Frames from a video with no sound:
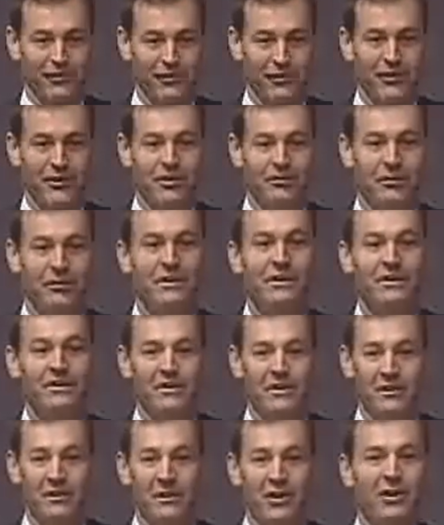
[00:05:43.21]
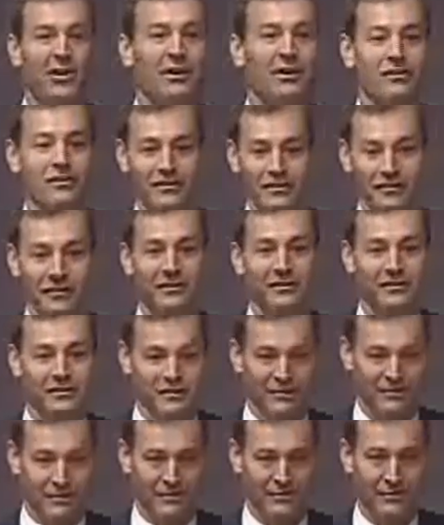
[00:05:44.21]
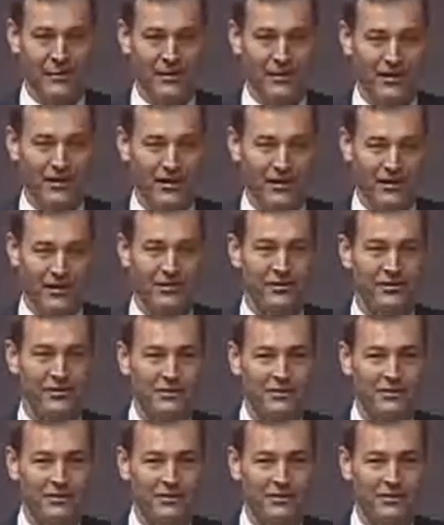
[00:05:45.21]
alone than all of CT and MRI.